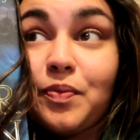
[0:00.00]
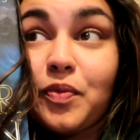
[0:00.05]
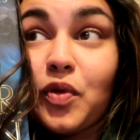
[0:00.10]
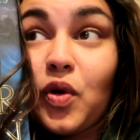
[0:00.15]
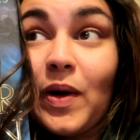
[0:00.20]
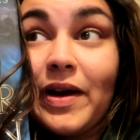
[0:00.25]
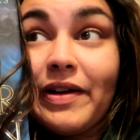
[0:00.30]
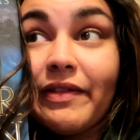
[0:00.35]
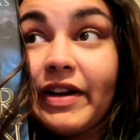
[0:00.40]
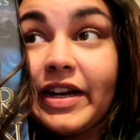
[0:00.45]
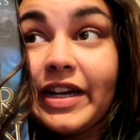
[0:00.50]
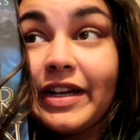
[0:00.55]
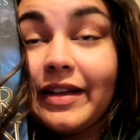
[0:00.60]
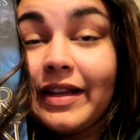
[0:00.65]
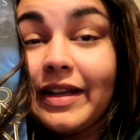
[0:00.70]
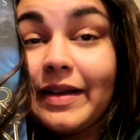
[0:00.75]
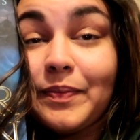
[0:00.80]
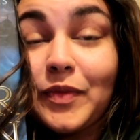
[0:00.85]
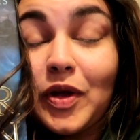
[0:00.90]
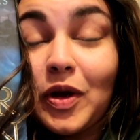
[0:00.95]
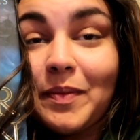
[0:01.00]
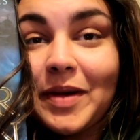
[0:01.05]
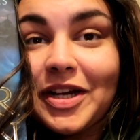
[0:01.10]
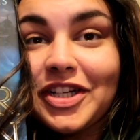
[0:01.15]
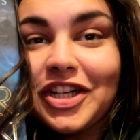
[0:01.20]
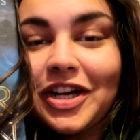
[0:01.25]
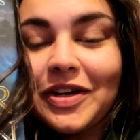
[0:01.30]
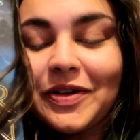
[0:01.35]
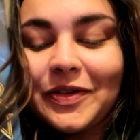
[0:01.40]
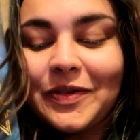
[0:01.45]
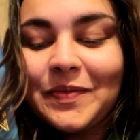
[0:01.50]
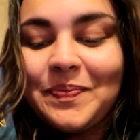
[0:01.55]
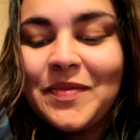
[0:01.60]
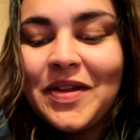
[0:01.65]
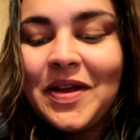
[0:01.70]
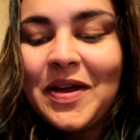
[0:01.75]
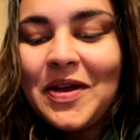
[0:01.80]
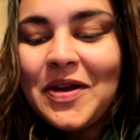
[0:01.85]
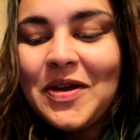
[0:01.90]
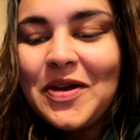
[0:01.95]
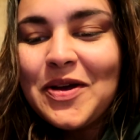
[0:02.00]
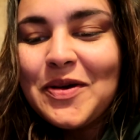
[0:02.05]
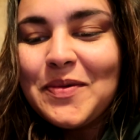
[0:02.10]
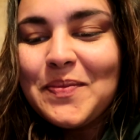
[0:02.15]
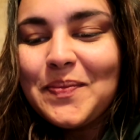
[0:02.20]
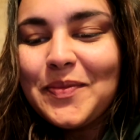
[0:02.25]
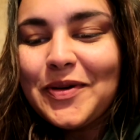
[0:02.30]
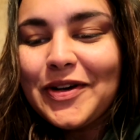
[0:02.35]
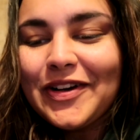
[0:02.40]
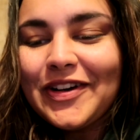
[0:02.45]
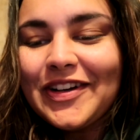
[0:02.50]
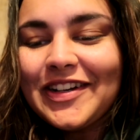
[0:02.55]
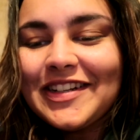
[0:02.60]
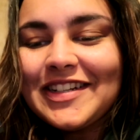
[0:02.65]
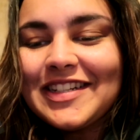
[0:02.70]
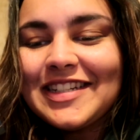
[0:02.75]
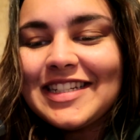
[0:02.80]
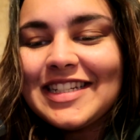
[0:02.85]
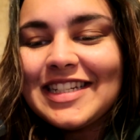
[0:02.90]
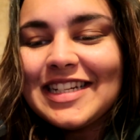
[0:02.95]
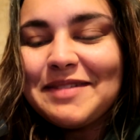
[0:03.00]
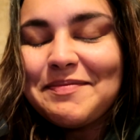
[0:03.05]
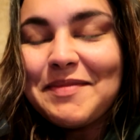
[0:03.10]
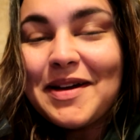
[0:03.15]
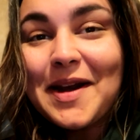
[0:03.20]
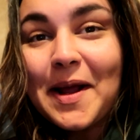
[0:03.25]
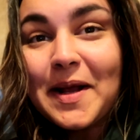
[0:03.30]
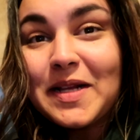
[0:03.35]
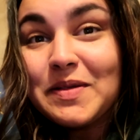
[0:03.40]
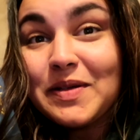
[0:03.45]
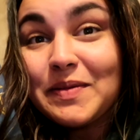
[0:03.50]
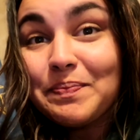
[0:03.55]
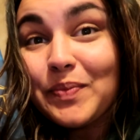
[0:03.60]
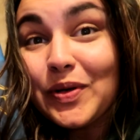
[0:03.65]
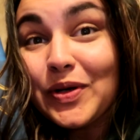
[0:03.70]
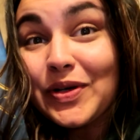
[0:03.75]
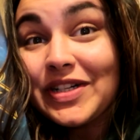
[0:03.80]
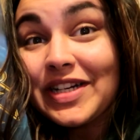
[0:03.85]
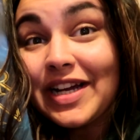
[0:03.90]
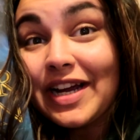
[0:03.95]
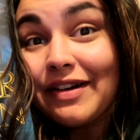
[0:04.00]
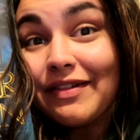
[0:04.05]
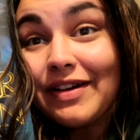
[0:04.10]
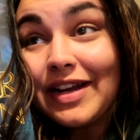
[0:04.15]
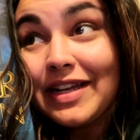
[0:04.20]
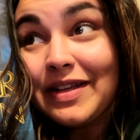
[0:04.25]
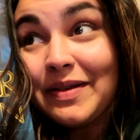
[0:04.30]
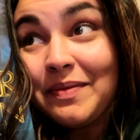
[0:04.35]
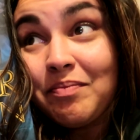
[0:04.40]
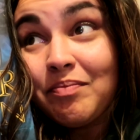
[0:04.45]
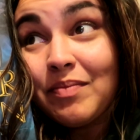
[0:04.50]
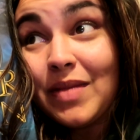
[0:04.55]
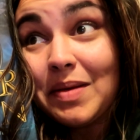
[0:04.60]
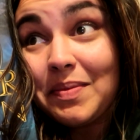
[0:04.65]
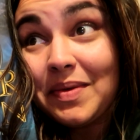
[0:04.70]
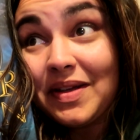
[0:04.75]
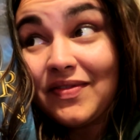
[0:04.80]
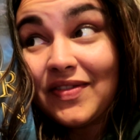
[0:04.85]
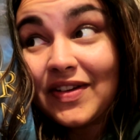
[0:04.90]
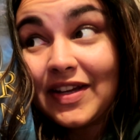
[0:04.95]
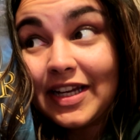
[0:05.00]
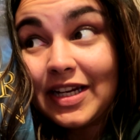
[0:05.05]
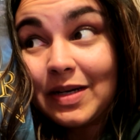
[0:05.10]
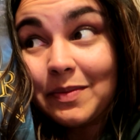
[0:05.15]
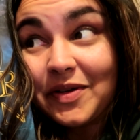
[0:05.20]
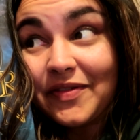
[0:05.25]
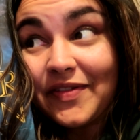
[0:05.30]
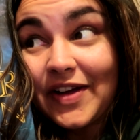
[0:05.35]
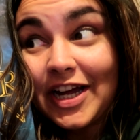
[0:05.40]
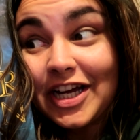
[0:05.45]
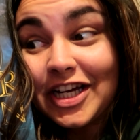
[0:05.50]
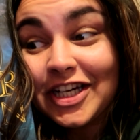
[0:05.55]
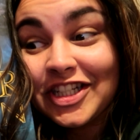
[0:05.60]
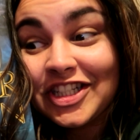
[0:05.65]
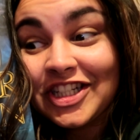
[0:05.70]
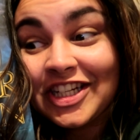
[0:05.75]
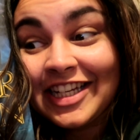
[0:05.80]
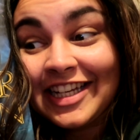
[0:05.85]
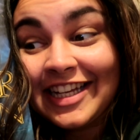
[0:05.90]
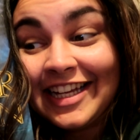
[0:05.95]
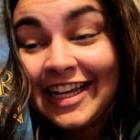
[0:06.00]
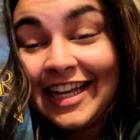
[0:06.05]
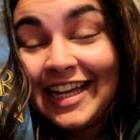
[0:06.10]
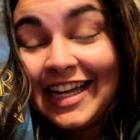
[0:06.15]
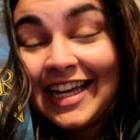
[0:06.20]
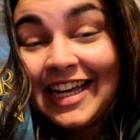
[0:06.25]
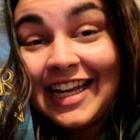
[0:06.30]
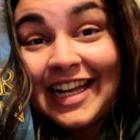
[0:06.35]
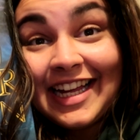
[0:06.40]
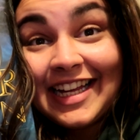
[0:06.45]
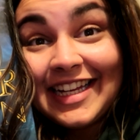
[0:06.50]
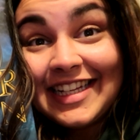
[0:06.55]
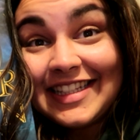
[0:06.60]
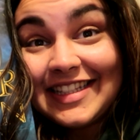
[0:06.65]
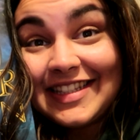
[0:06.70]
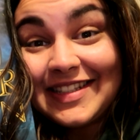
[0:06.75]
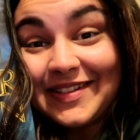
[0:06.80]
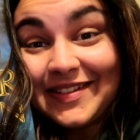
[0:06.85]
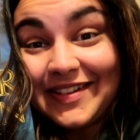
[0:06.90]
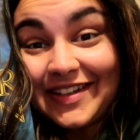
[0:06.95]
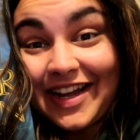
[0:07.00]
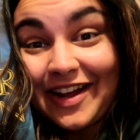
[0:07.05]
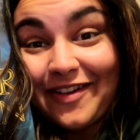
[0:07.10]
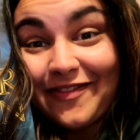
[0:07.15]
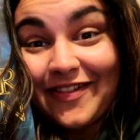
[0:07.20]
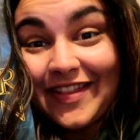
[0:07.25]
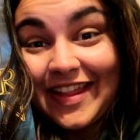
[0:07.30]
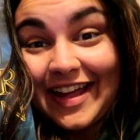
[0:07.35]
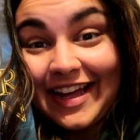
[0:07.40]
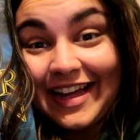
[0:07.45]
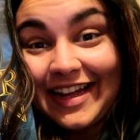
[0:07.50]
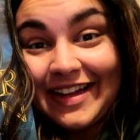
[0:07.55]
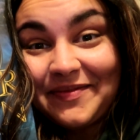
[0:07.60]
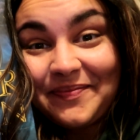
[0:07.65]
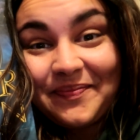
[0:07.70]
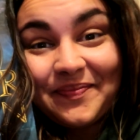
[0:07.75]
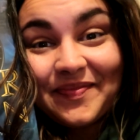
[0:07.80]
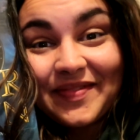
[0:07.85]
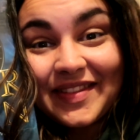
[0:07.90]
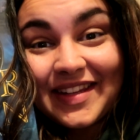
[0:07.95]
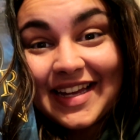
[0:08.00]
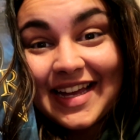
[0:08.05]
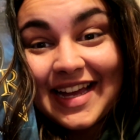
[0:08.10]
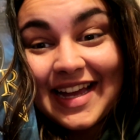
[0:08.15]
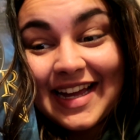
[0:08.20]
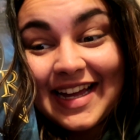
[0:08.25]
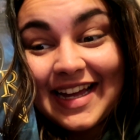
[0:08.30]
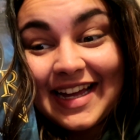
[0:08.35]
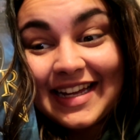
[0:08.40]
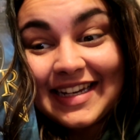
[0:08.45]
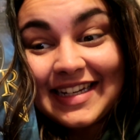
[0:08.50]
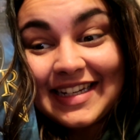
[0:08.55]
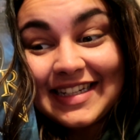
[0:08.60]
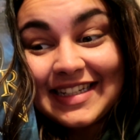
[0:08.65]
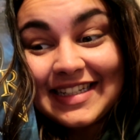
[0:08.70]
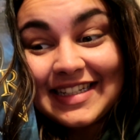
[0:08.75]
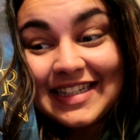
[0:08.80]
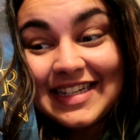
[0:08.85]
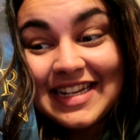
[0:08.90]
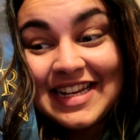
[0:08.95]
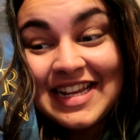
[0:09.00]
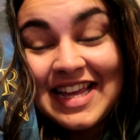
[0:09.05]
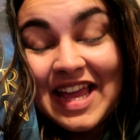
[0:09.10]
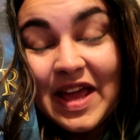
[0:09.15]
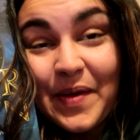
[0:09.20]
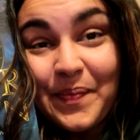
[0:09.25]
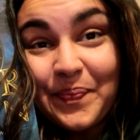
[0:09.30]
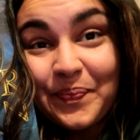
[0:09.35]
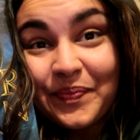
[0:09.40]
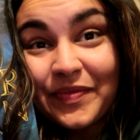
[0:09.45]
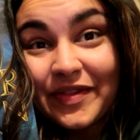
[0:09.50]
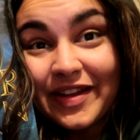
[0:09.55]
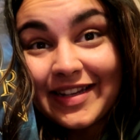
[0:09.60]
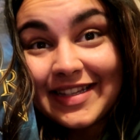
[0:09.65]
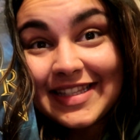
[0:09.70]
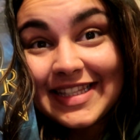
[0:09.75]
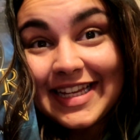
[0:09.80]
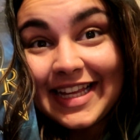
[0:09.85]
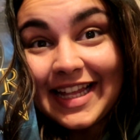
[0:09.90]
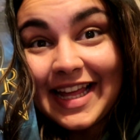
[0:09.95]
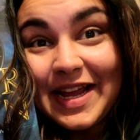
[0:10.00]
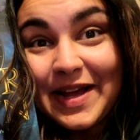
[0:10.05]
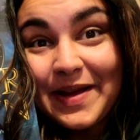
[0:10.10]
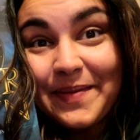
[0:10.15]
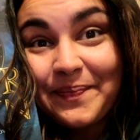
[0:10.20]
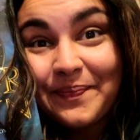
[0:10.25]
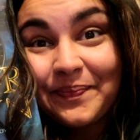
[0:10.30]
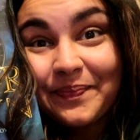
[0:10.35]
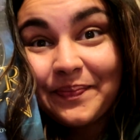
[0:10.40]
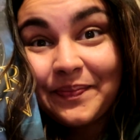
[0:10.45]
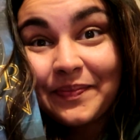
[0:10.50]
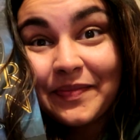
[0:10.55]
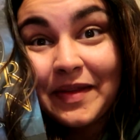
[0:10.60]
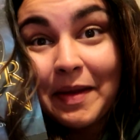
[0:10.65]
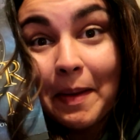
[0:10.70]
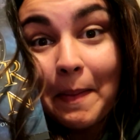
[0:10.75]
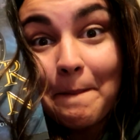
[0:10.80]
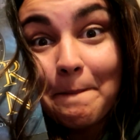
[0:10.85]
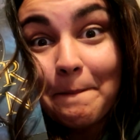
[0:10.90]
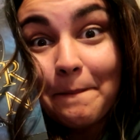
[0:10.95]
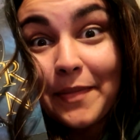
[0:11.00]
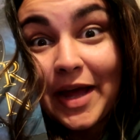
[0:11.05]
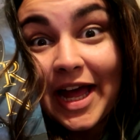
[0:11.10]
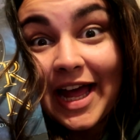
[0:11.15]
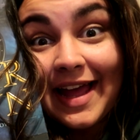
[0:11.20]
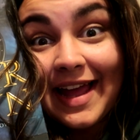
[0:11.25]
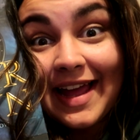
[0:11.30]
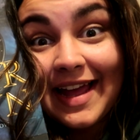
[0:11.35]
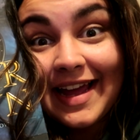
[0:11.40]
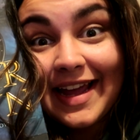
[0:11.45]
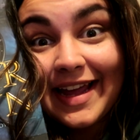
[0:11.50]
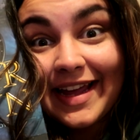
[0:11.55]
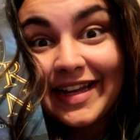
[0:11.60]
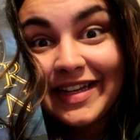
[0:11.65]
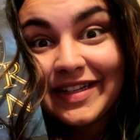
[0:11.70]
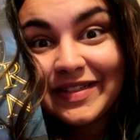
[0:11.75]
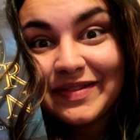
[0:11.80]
quite regularly on my channel. But my next book diary may be for Kingdom of Ash. So look out for that. And yeah, I'll see you later. Bye.